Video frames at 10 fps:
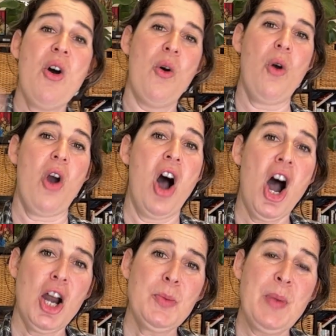or a
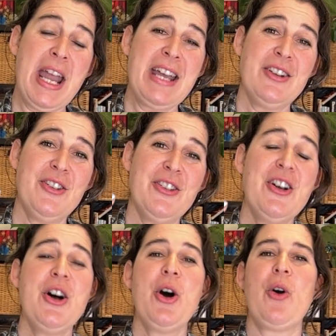hard panel
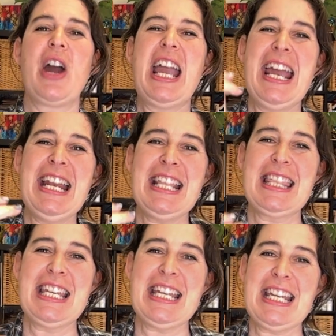or
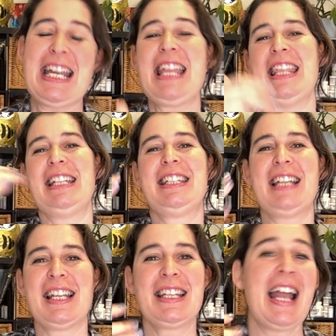anything that
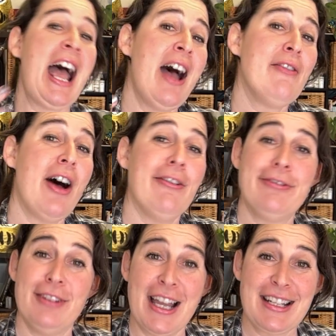doesn't have a
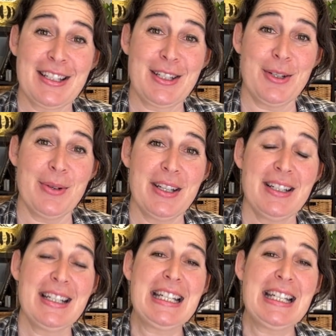flex to it.